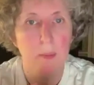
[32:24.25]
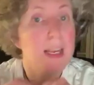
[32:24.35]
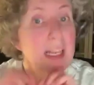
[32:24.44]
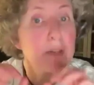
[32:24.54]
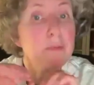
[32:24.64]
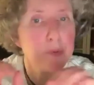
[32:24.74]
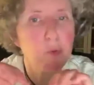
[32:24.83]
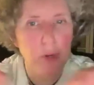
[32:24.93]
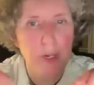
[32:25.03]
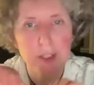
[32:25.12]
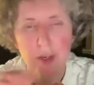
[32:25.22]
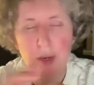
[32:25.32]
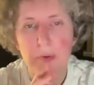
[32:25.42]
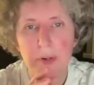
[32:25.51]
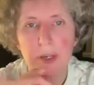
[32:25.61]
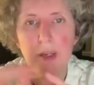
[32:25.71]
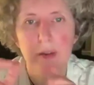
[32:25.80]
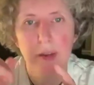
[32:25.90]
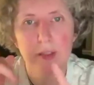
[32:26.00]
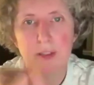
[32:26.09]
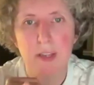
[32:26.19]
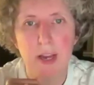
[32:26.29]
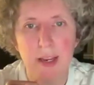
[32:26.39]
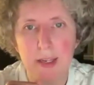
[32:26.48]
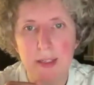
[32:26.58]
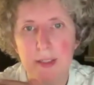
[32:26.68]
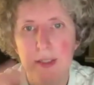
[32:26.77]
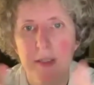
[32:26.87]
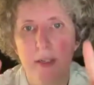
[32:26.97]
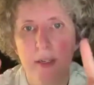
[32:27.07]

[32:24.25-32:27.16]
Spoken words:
in great summary, it's diet,